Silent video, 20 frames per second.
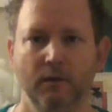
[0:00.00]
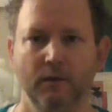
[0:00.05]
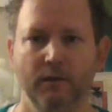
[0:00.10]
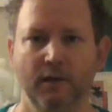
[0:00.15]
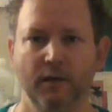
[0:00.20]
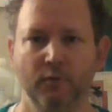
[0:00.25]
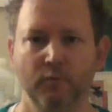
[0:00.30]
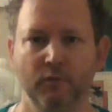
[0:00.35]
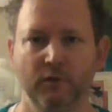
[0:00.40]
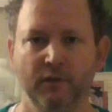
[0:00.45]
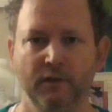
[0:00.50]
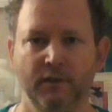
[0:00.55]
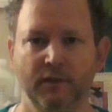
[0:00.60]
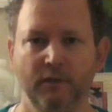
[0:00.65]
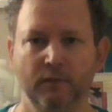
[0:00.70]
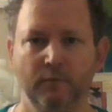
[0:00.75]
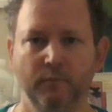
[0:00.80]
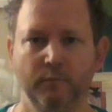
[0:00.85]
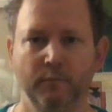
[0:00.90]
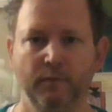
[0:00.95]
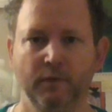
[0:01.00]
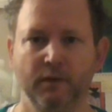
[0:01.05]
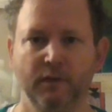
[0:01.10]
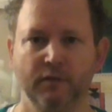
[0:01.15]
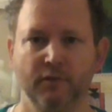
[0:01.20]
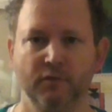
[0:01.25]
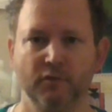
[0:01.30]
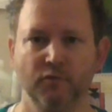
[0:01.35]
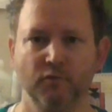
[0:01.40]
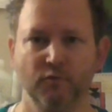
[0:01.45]
Now we're gonna,
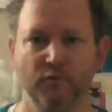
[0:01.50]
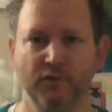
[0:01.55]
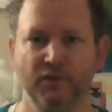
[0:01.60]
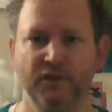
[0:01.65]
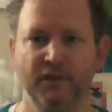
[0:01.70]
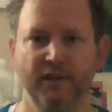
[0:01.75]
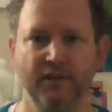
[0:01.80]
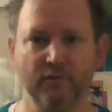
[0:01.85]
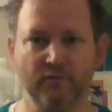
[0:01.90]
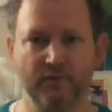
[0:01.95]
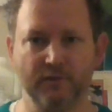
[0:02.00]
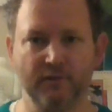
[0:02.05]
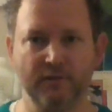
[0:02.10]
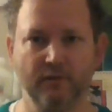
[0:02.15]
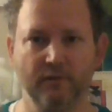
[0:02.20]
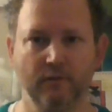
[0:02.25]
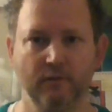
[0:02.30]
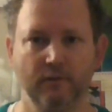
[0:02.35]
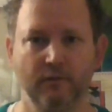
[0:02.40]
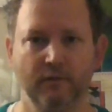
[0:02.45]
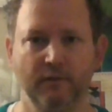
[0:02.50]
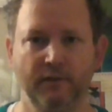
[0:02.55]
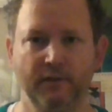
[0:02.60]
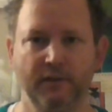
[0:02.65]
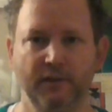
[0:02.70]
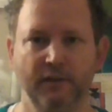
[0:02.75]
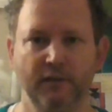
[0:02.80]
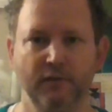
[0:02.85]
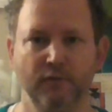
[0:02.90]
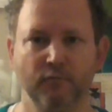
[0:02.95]
because there's 3 channels,
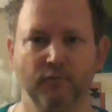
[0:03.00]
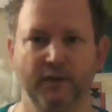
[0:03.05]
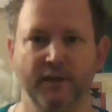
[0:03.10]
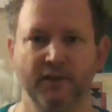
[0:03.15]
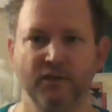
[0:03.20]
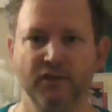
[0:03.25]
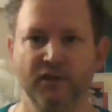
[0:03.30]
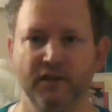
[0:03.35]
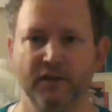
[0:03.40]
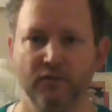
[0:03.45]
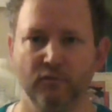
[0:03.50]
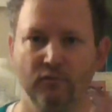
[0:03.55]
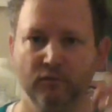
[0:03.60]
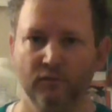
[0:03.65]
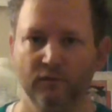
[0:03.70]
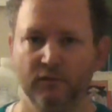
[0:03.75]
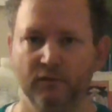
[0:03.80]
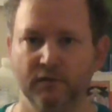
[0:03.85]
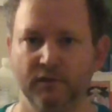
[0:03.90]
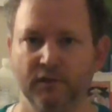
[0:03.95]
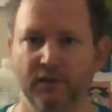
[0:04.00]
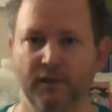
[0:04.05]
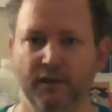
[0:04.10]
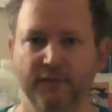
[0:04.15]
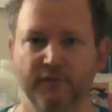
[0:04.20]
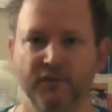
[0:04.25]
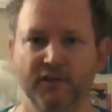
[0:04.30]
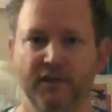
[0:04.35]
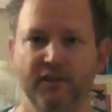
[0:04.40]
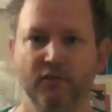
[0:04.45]
the right channel, the
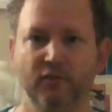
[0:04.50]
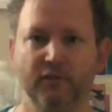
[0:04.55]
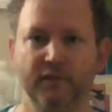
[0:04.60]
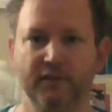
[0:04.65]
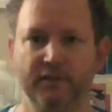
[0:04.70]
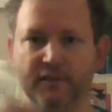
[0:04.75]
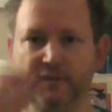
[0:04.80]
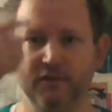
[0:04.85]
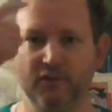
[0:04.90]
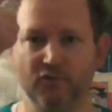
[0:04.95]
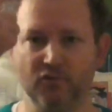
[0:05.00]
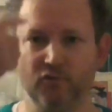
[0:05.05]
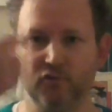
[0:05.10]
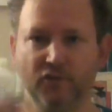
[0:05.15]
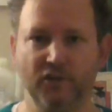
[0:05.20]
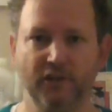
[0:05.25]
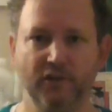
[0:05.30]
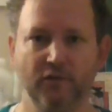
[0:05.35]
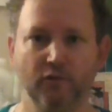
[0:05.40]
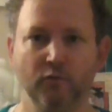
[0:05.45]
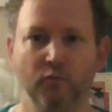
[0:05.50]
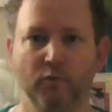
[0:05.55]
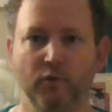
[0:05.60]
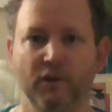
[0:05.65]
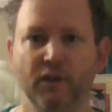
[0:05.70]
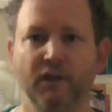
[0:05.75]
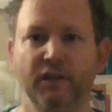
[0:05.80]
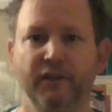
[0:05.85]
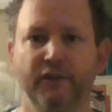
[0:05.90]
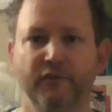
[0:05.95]
left channel, and the central channel. We're
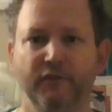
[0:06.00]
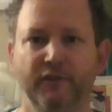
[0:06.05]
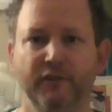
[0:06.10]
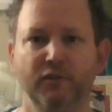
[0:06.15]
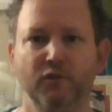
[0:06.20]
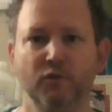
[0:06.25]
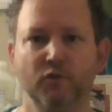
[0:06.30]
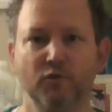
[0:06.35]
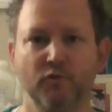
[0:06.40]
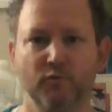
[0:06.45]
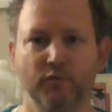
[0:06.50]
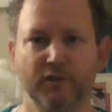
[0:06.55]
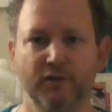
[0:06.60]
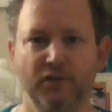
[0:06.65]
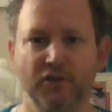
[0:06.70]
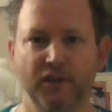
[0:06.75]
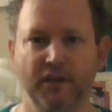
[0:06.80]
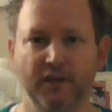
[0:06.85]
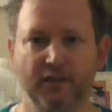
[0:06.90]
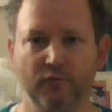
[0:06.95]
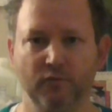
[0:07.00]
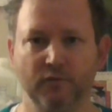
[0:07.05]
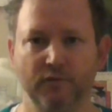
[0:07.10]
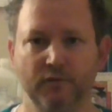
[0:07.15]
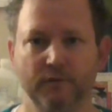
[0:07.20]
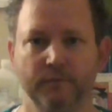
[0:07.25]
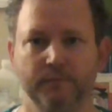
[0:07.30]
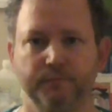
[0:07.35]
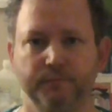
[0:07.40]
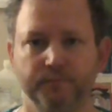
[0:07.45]
clearing those 3
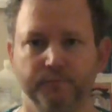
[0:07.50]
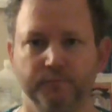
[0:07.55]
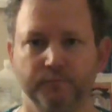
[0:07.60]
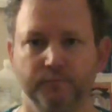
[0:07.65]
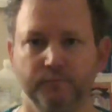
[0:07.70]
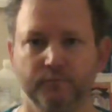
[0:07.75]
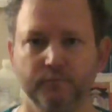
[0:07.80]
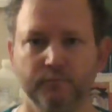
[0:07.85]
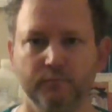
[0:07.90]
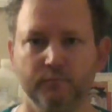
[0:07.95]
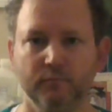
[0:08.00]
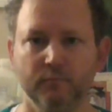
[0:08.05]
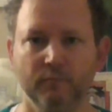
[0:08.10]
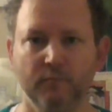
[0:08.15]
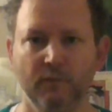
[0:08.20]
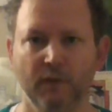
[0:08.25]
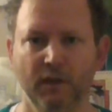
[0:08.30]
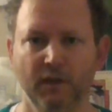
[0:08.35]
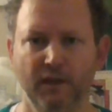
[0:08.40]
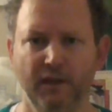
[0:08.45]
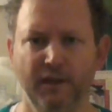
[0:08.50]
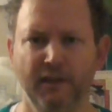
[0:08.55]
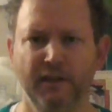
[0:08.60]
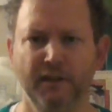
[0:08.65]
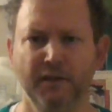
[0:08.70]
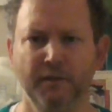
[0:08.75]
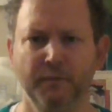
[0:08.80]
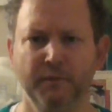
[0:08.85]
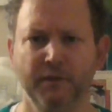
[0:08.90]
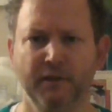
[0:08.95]
channels.
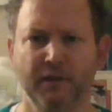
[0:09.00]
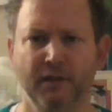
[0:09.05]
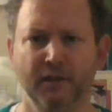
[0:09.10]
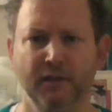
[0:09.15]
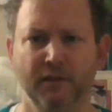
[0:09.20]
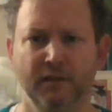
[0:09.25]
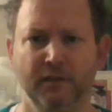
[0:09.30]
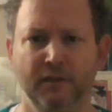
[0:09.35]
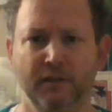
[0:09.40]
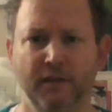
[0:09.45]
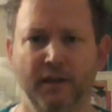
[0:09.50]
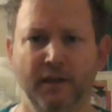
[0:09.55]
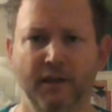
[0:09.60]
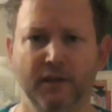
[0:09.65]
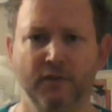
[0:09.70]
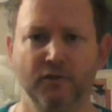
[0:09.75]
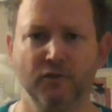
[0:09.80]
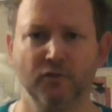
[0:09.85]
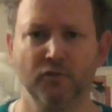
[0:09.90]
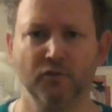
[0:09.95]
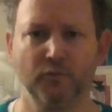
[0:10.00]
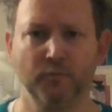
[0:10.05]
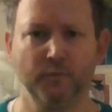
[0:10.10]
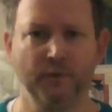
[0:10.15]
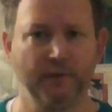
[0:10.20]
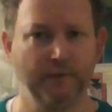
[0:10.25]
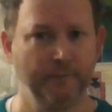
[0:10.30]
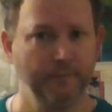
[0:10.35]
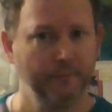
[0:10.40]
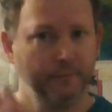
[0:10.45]
Ida, Pingala, and
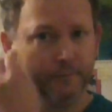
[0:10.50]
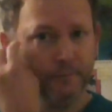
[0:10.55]
Sushumna.